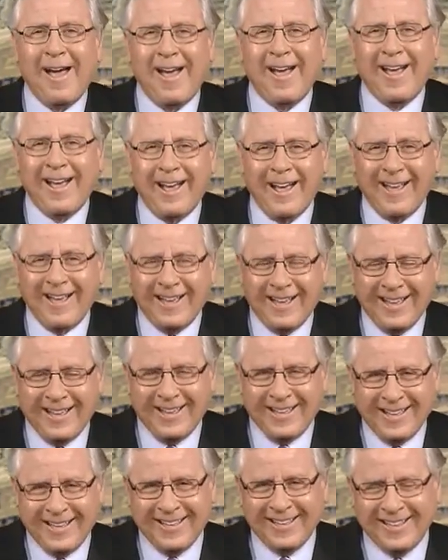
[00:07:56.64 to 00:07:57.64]
Newsweek,
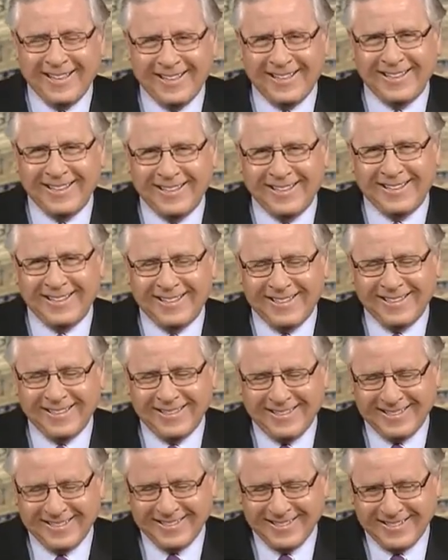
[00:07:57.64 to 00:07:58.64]
as always.
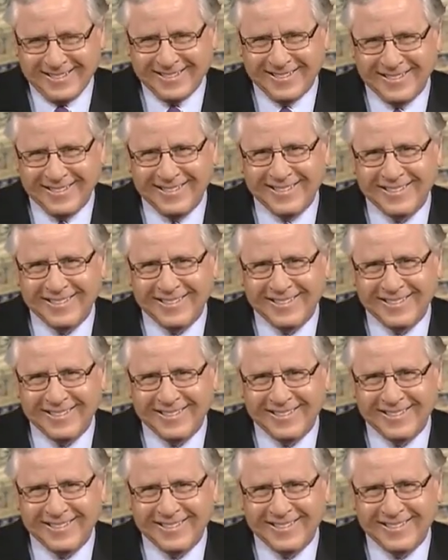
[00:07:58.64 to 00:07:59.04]
Thank you, Howard.